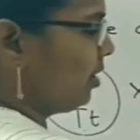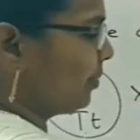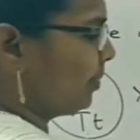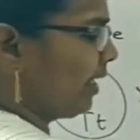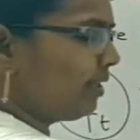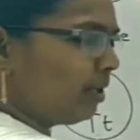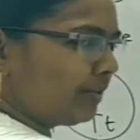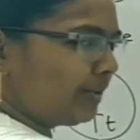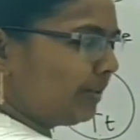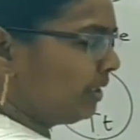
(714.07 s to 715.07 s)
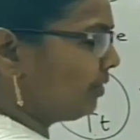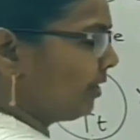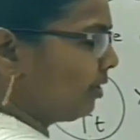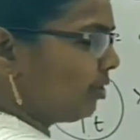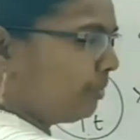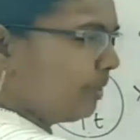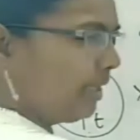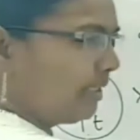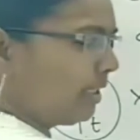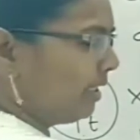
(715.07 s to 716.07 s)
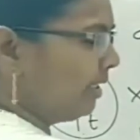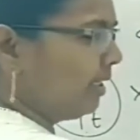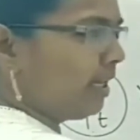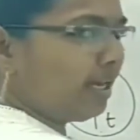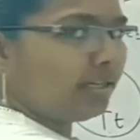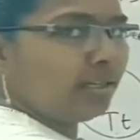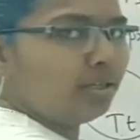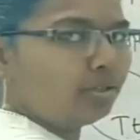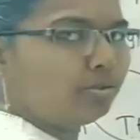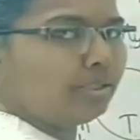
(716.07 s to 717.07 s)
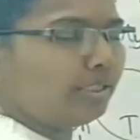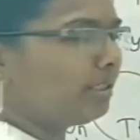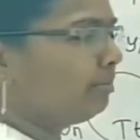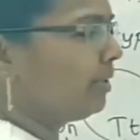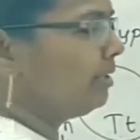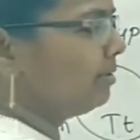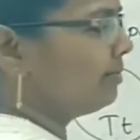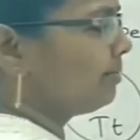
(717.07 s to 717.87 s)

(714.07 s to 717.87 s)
obtained offsprings with the dominant allele are 2 in number.